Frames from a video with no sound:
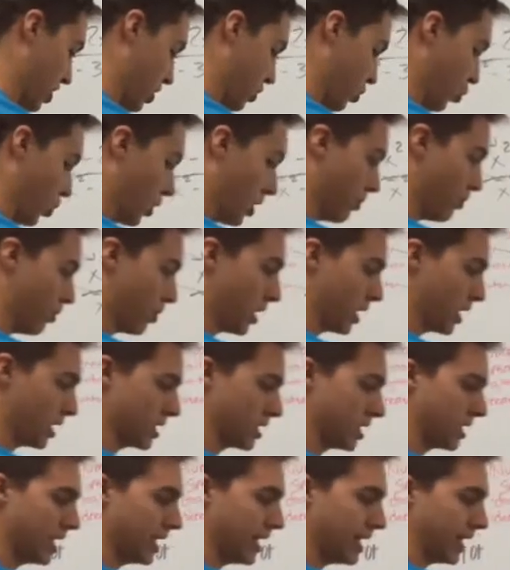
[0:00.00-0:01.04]
is 1 plus
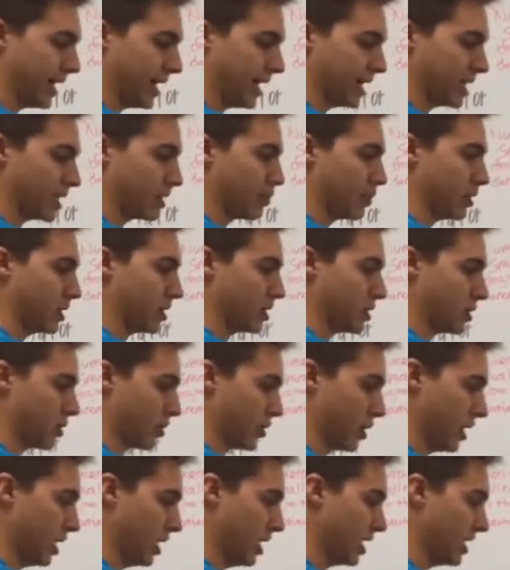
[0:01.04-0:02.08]
x plus
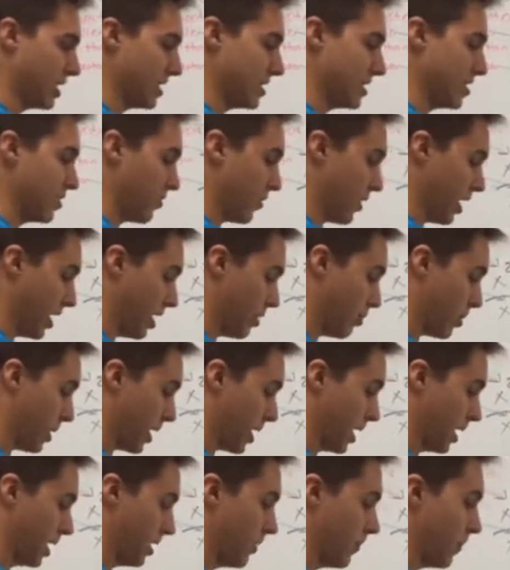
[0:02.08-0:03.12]
3 divided
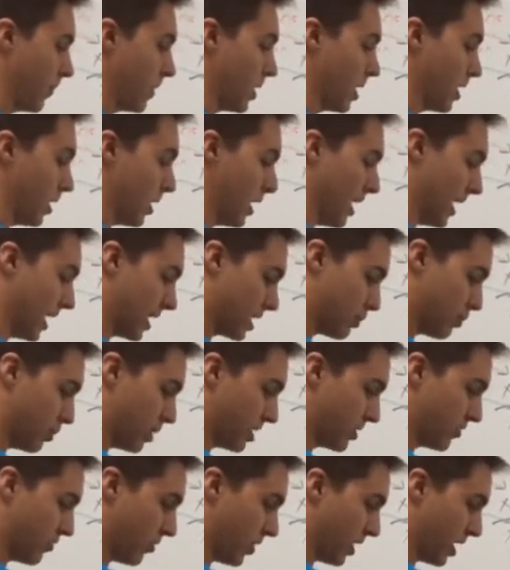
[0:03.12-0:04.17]
by x
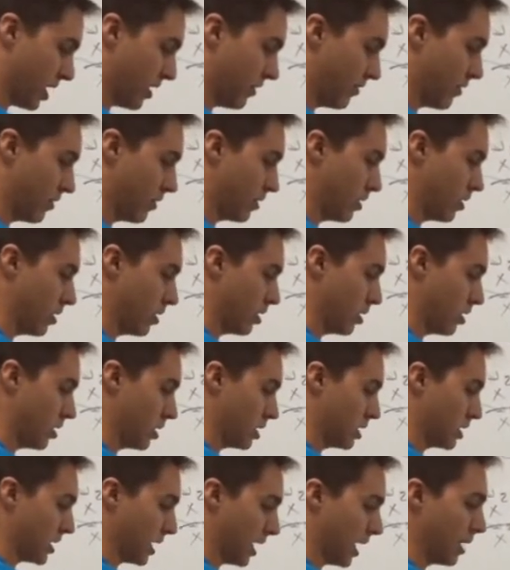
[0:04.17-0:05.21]
plus 5
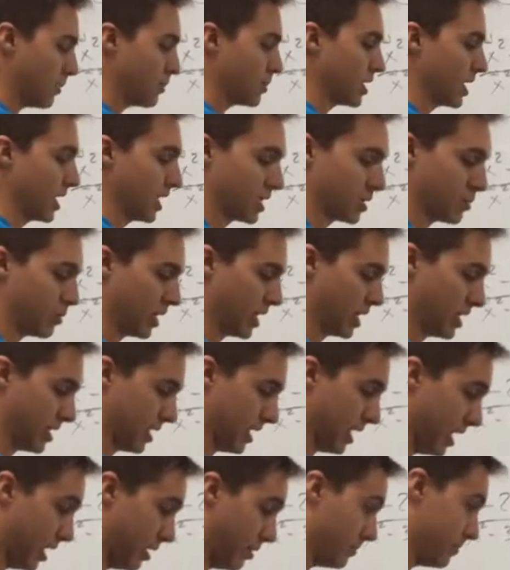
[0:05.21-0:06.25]
times x minus
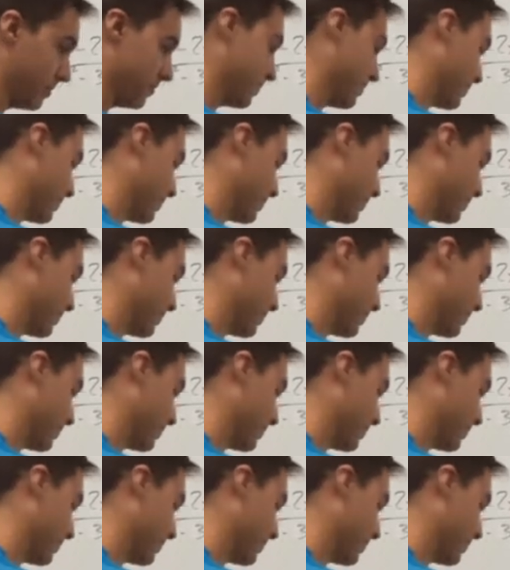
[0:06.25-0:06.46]
8.